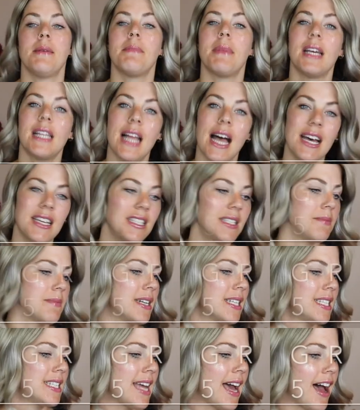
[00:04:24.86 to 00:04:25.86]
My last
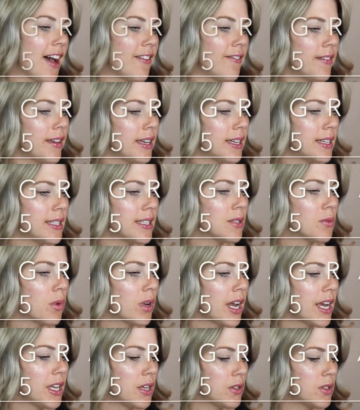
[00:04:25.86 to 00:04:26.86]
must-have is
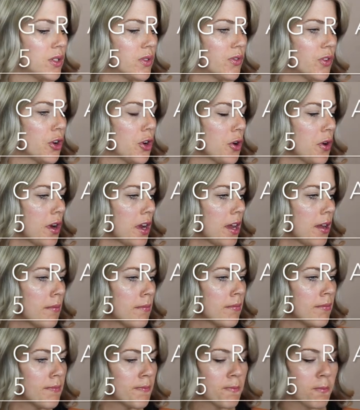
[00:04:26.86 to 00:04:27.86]
what I use for
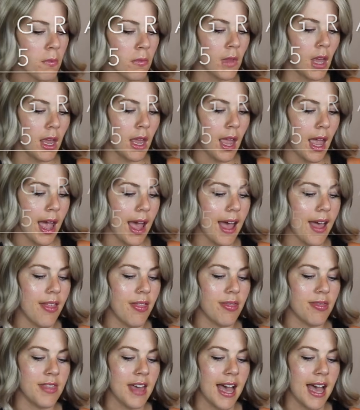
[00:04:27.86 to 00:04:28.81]
cream, and